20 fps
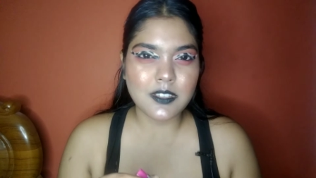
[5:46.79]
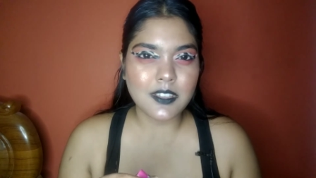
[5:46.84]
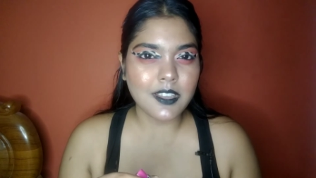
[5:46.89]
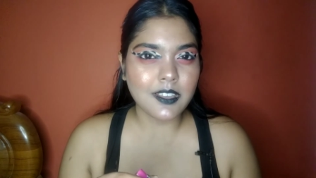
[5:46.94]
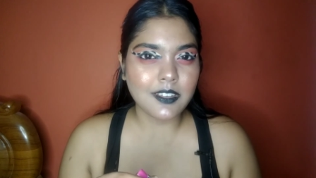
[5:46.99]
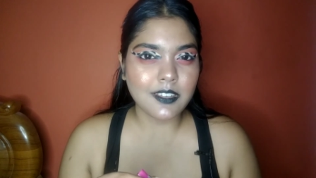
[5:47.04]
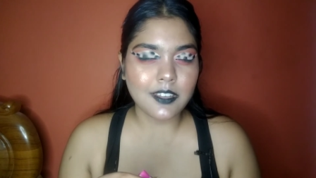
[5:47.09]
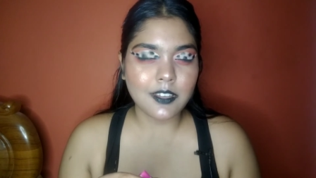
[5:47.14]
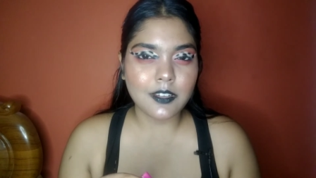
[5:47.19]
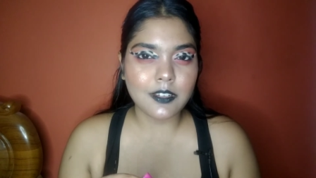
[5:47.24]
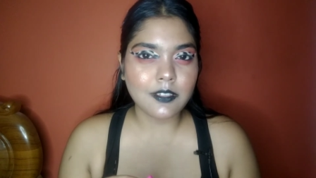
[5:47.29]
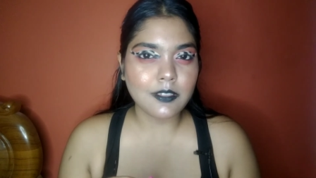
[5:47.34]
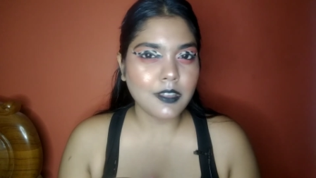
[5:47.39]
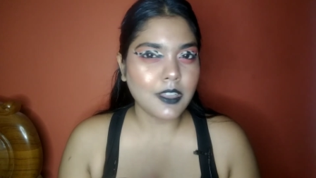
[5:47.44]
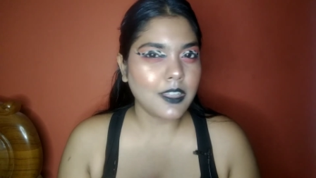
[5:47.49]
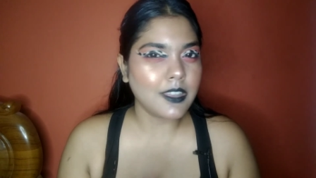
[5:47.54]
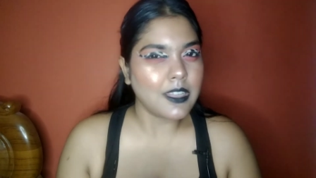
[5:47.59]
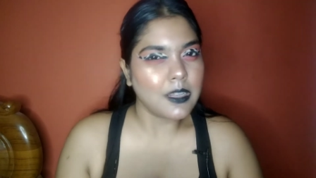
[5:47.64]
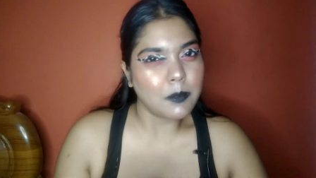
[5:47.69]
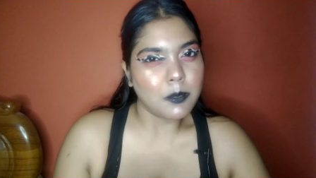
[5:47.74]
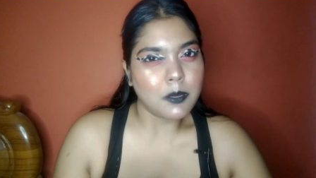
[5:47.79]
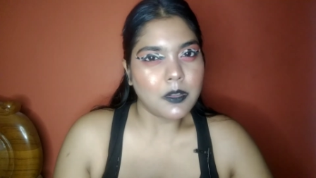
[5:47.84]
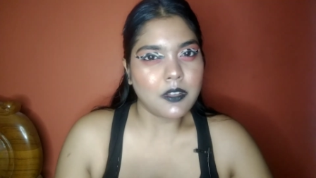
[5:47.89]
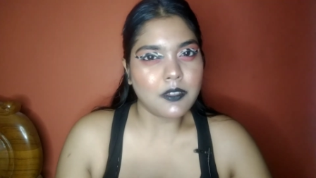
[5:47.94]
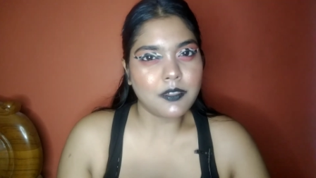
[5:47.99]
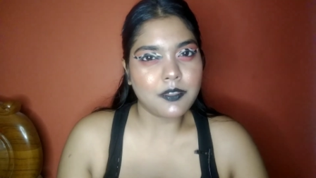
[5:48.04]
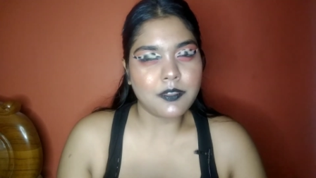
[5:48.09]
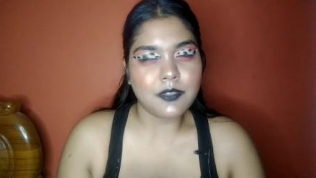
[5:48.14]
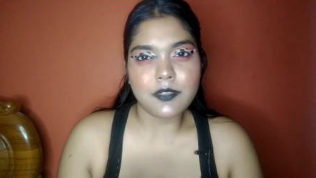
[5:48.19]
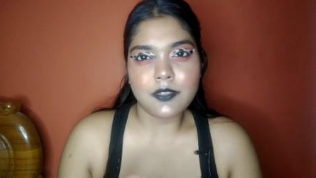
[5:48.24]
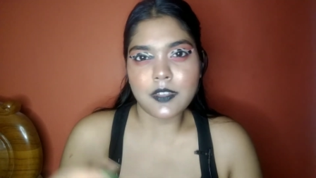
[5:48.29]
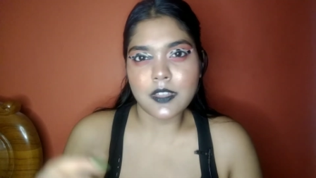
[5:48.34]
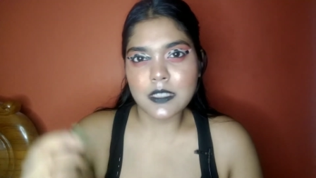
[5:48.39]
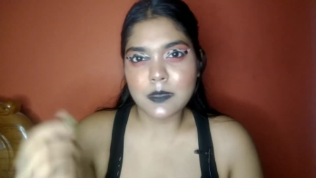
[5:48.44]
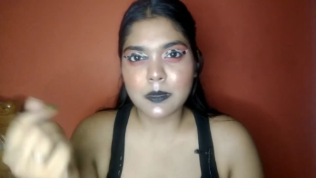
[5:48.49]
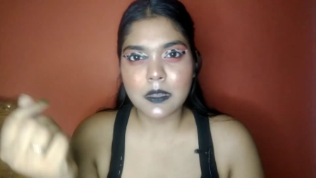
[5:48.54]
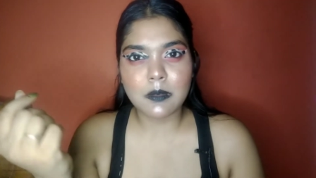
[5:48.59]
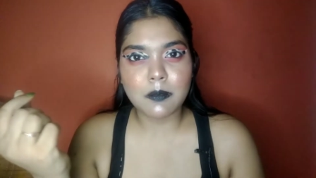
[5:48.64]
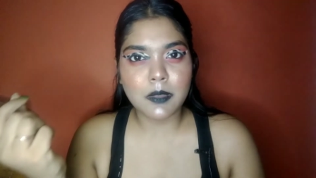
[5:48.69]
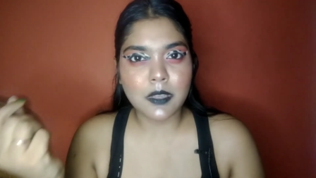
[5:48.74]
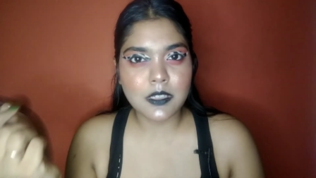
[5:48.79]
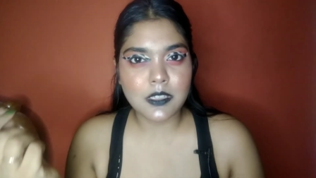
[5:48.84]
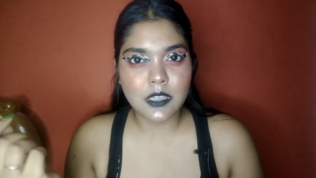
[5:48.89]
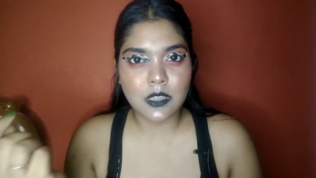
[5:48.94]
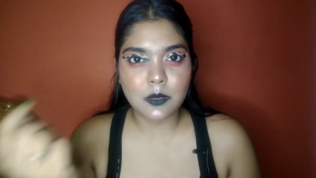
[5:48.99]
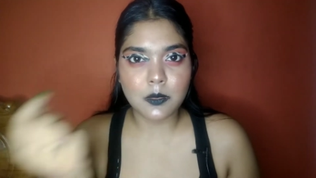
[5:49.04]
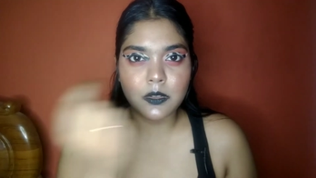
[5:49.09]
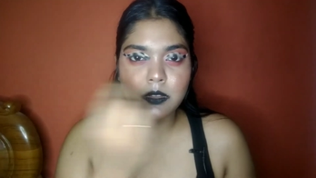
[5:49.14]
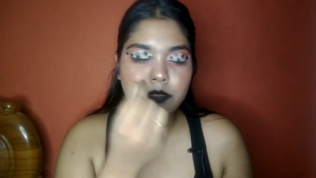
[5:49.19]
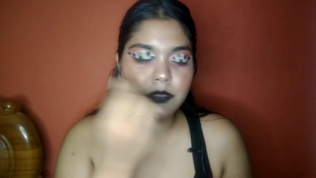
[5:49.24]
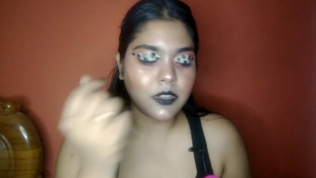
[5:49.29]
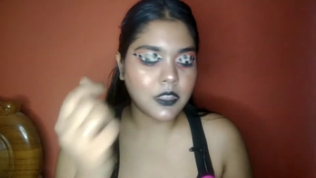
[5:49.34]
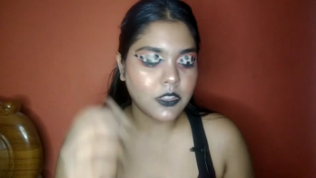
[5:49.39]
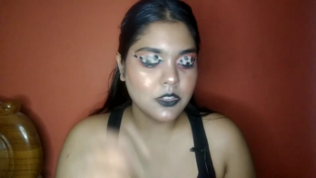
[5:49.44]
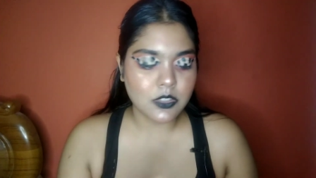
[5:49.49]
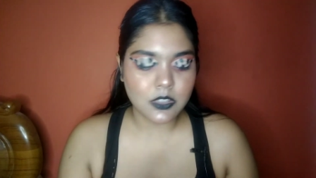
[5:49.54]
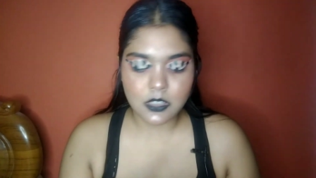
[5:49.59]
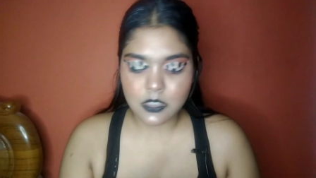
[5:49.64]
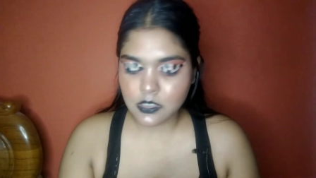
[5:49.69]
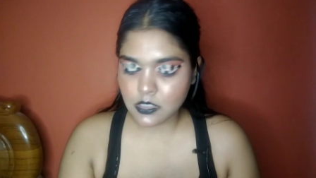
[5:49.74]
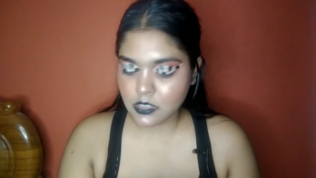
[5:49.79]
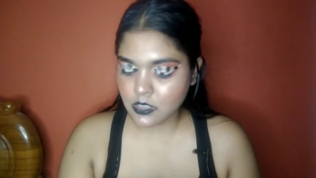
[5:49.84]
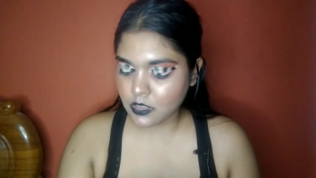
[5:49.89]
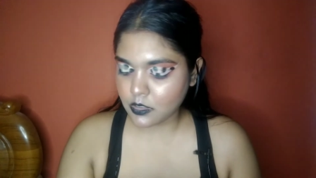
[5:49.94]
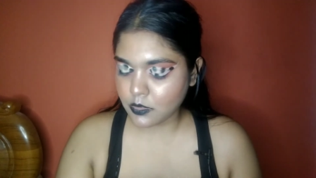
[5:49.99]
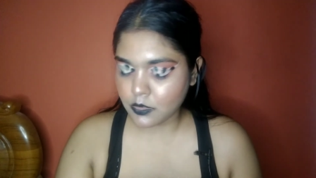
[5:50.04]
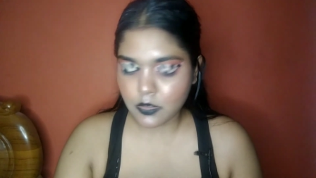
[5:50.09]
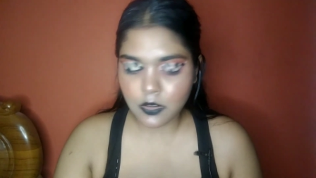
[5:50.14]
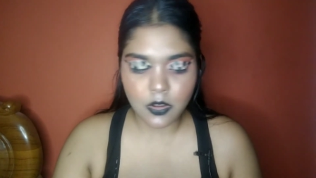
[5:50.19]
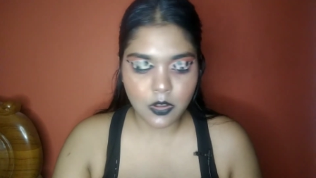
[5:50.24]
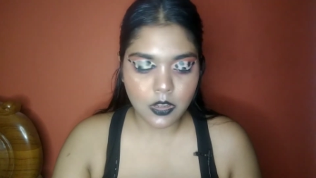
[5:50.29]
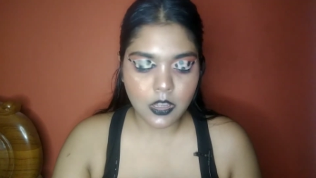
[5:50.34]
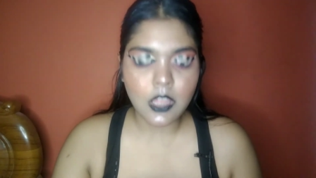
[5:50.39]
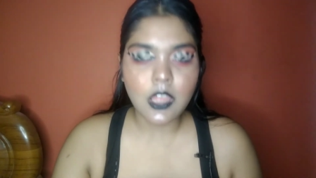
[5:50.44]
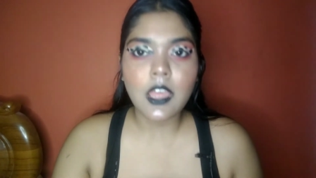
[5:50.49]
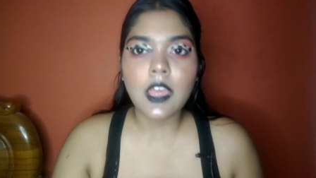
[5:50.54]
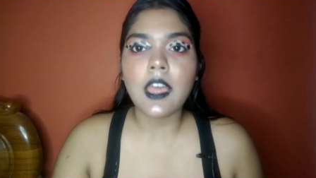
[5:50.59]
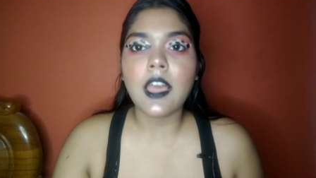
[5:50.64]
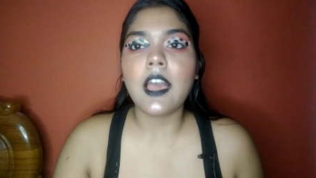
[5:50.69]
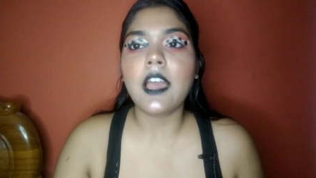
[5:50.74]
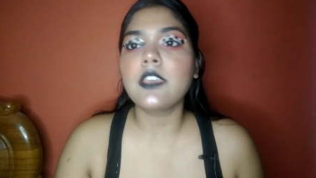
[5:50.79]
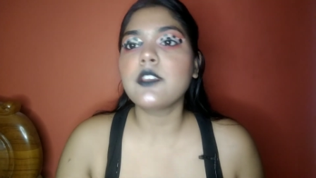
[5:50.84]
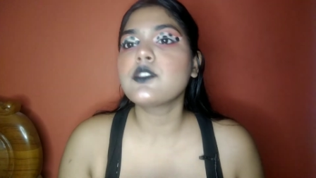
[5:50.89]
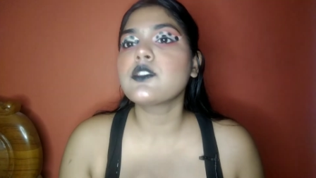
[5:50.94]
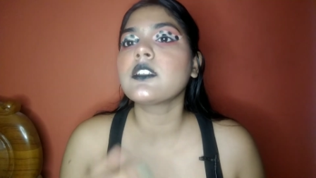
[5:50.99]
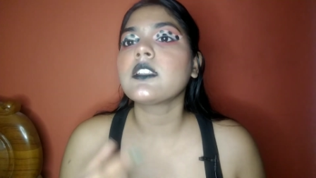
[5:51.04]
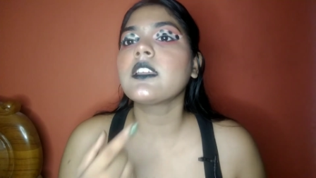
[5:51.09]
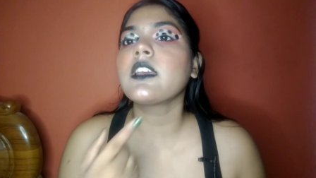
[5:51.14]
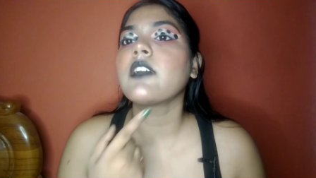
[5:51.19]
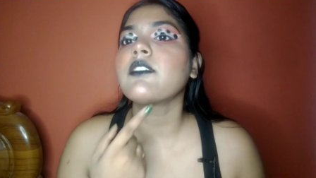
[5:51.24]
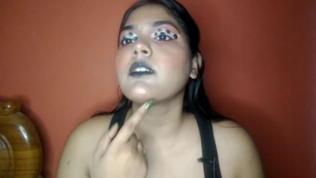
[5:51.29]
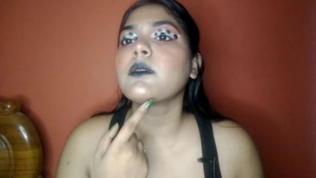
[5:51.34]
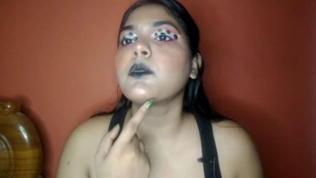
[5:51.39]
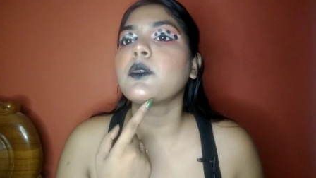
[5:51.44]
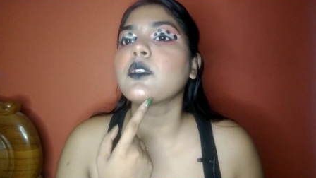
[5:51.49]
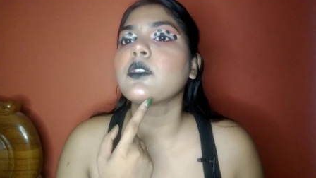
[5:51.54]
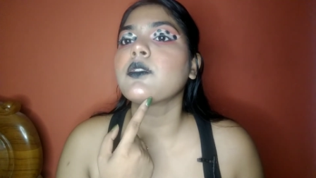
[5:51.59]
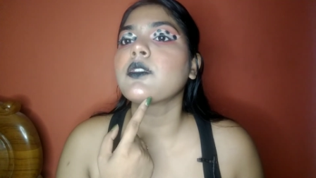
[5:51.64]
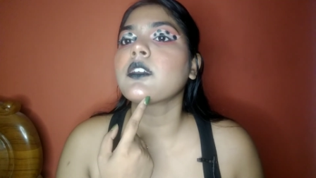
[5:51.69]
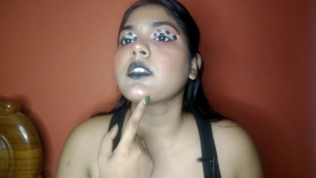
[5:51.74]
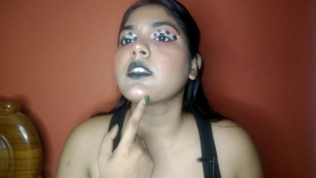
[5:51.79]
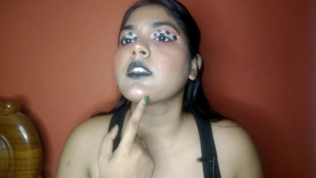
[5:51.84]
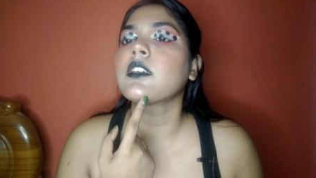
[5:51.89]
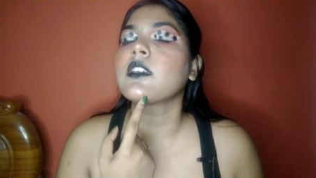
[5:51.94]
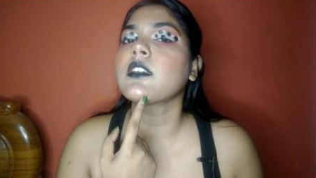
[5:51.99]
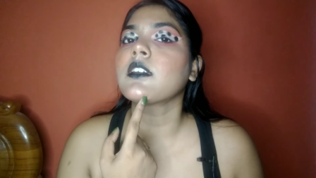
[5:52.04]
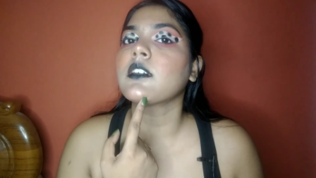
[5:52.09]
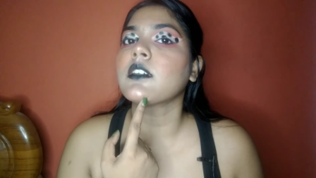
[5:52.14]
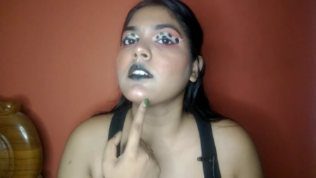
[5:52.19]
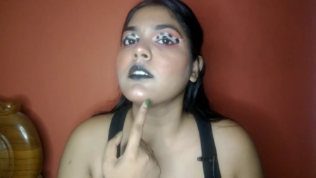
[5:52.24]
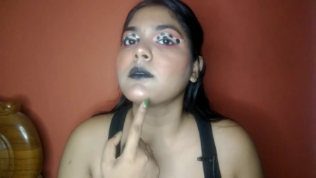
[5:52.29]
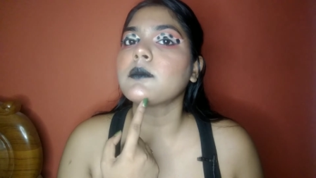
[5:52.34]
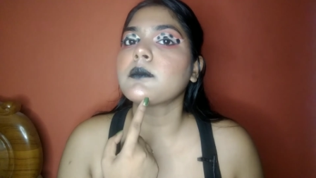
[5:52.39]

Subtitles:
And, you know, a little bit of experimenting with a feature, nothing wrong. I usually have a mole over here.